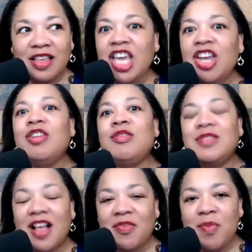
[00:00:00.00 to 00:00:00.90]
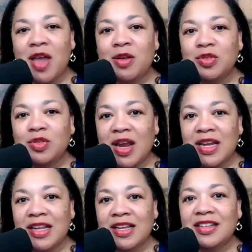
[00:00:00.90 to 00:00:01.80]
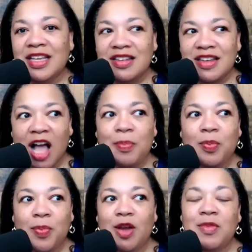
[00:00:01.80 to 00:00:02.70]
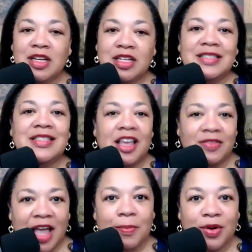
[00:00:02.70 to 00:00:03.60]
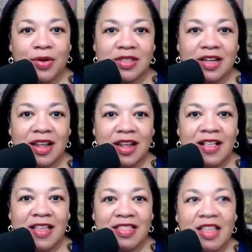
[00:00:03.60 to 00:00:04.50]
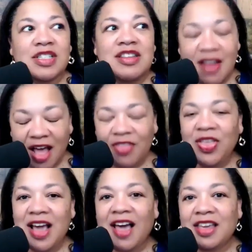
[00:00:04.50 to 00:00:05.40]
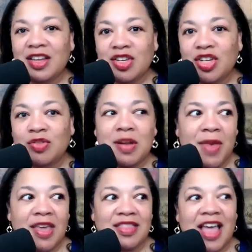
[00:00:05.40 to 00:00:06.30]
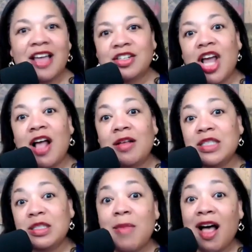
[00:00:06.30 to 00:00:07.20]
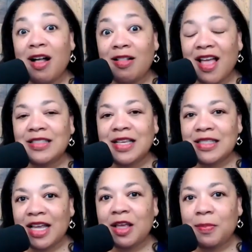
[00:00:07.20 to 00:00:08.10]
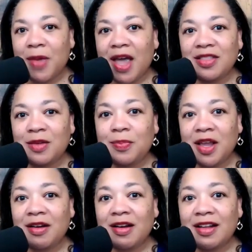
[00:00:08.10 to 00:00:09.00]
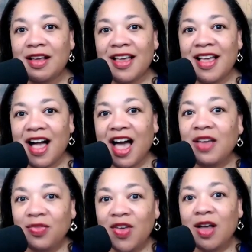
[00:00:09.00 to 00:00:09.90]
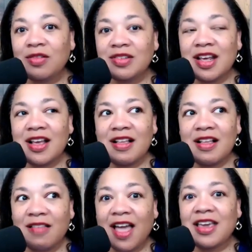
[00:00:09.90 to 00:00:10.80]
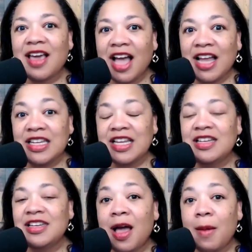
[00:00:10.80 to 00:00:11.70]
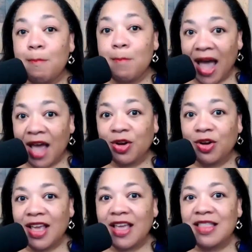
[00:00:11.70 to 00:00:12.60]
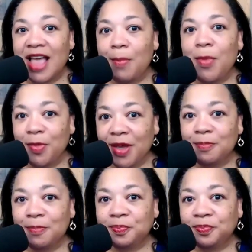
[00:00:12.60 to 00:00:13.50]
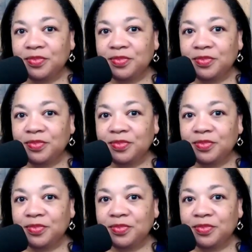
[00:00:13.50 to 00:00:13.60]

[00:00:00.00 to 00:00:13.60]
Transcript: Years of medical training did not prepare me to save that person. There was nothing I could do to make that child smile as they said goodbye to their parent. I felt like I did not matter in that moment.